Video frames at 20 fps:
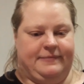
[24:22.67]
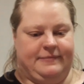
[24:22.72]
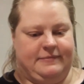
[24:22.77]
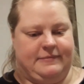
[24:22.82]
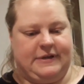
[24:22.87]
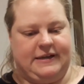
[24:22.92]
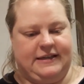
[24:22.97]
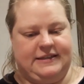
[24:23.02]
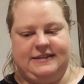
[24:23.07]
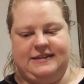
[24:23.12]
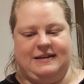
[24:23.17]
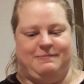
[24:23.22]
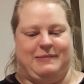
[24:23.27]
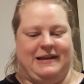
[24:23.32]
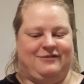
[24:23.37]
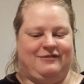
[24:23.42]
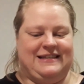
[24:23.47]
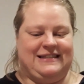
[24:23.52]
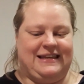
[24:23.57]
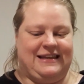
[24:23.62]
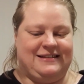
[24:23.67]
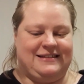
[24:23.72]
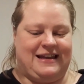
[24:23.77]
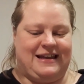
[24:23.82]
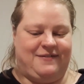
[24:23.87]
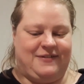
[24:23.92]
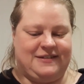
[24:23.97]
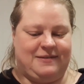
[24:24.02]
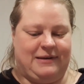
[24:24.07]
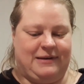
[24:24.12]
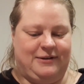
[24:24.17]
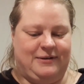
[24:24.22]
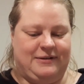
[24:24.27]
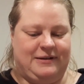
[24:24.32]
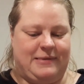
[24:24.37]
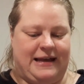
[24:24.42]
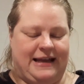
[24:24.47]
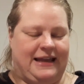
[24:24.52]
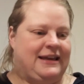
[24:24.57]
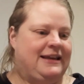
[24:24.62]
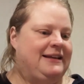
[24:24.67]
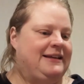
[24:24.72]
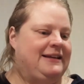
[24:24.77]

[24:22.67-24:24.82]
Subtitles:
but it's a bit risky because I have some glue on the back.